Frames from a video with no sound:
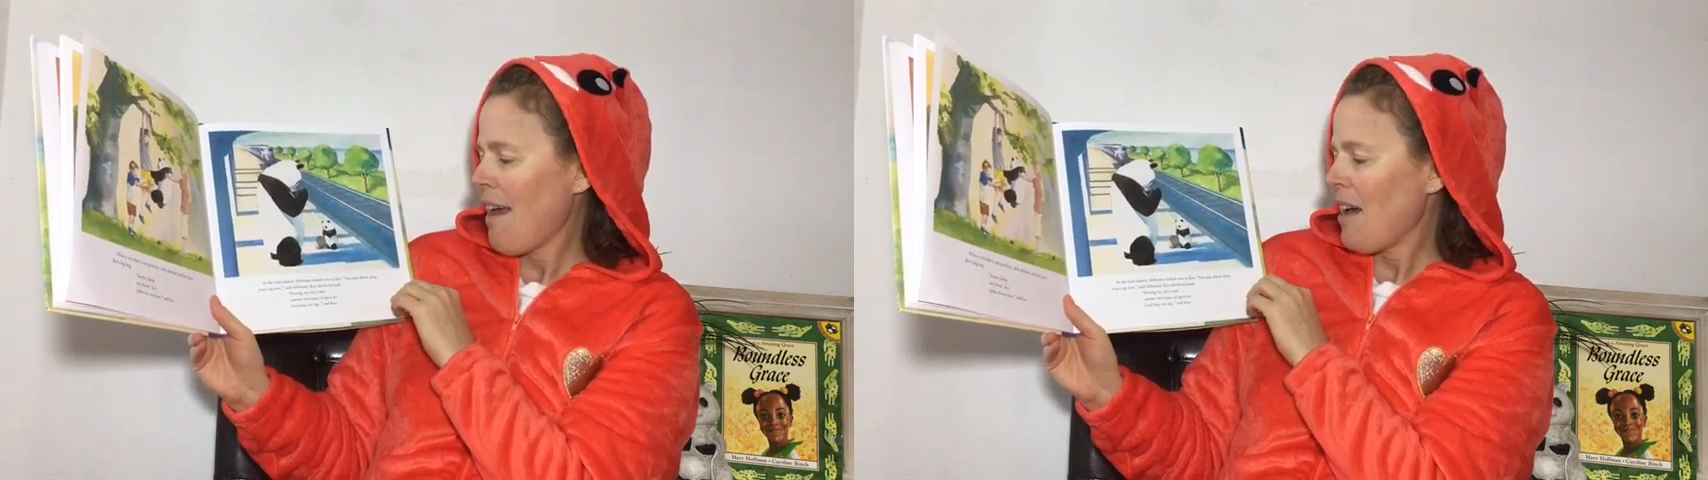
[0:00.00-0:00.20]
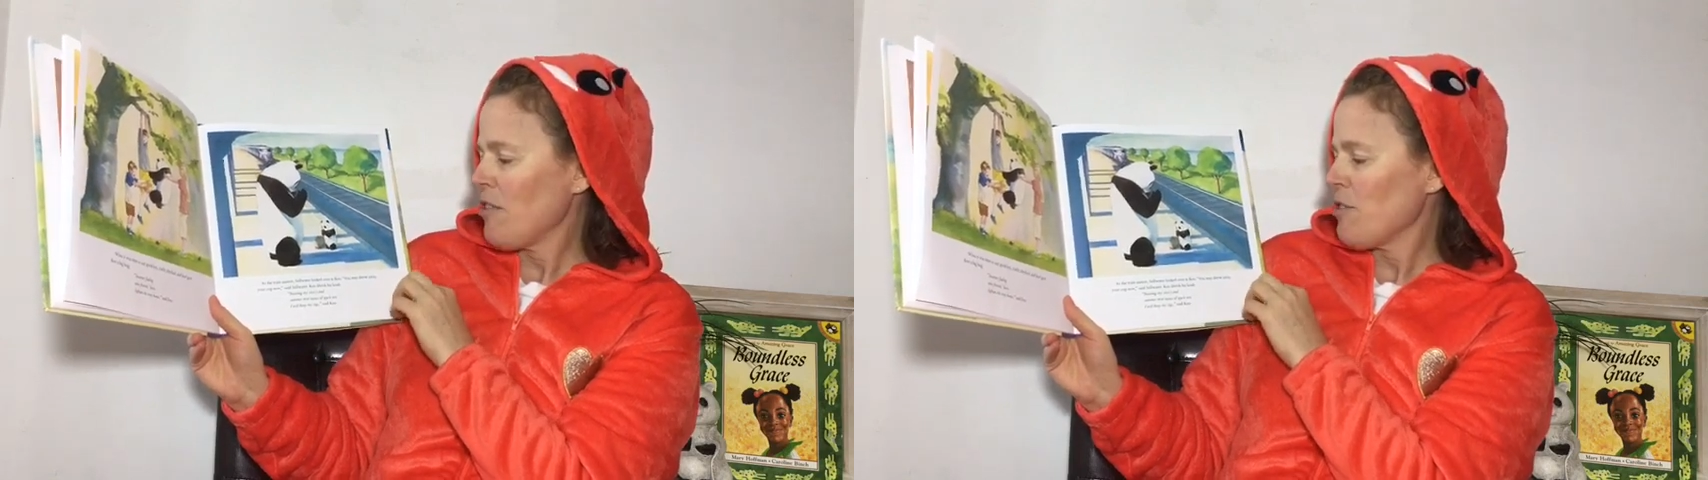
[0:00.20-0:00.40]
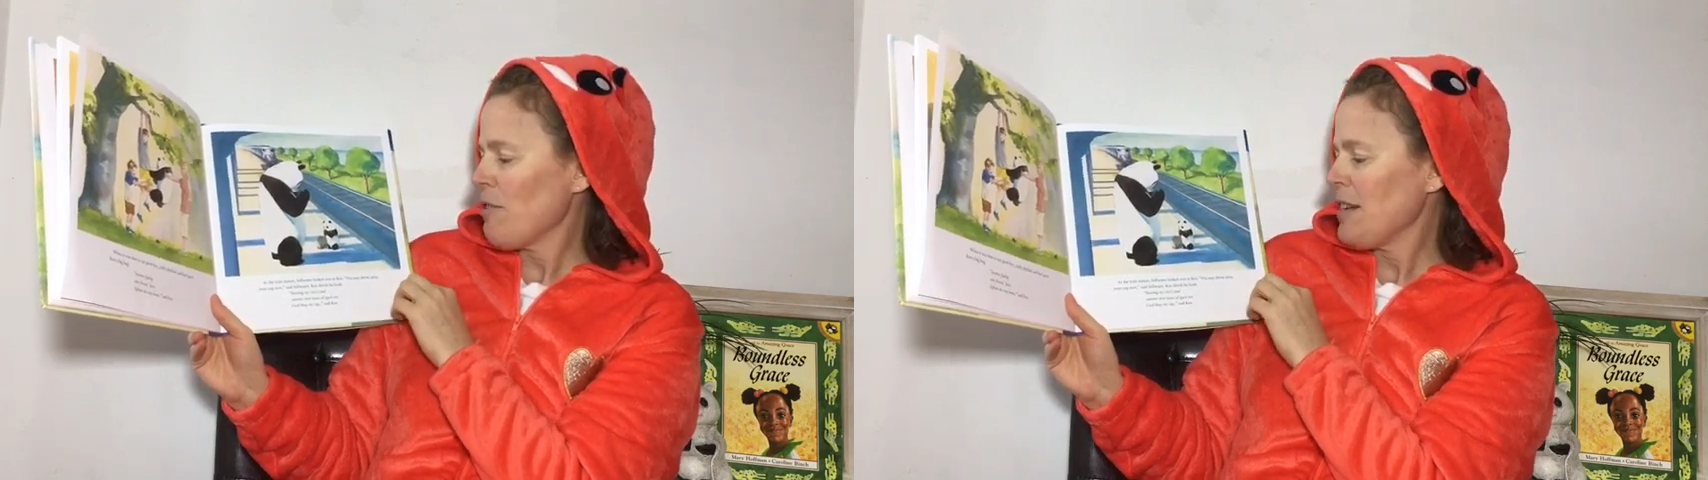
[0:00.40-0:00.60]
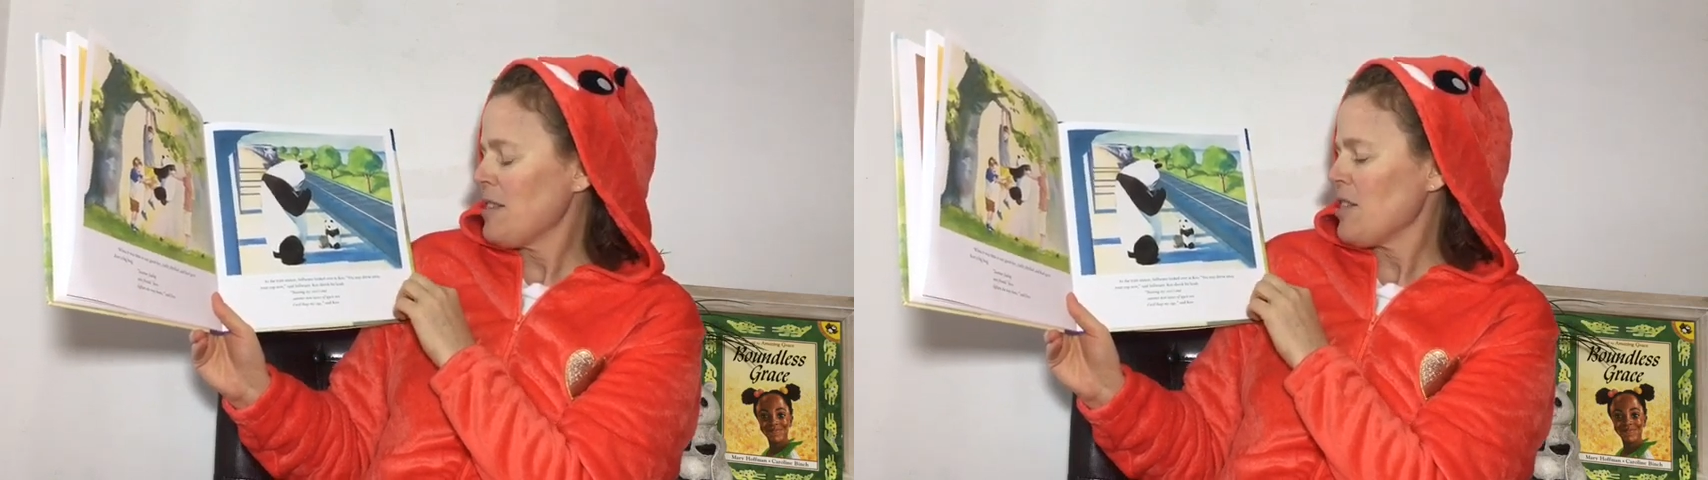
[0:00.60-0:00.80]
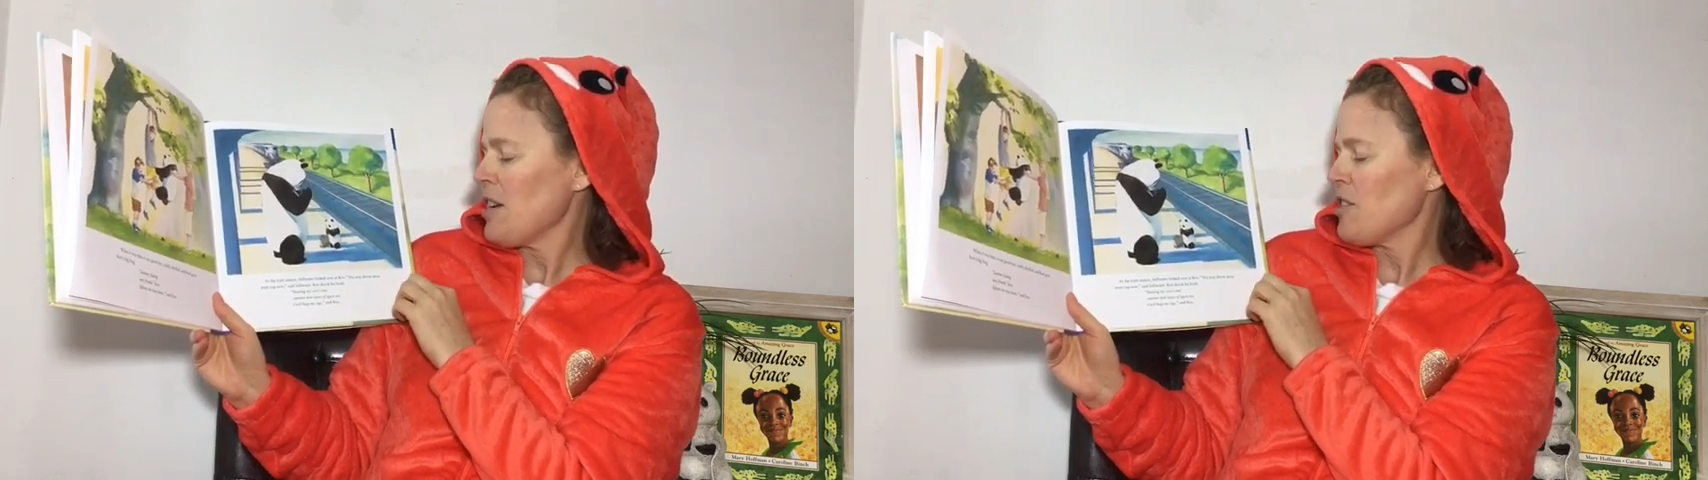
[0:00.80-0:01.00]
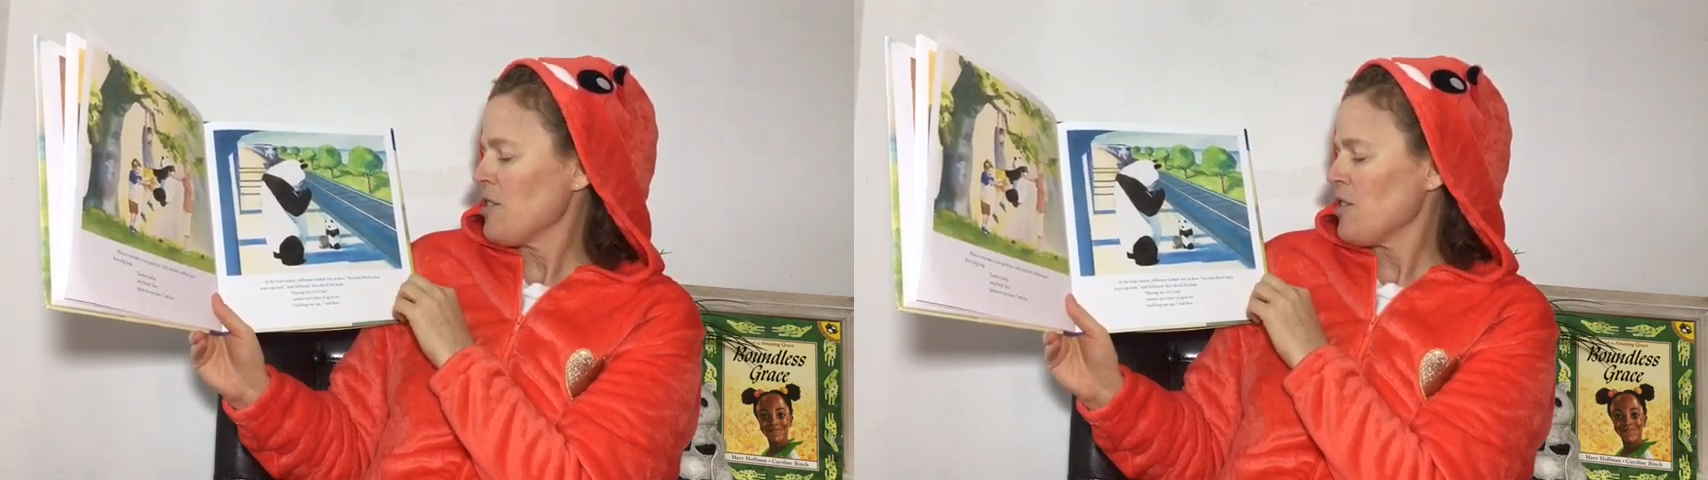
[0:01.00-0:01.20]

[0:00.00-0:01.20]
At the train station,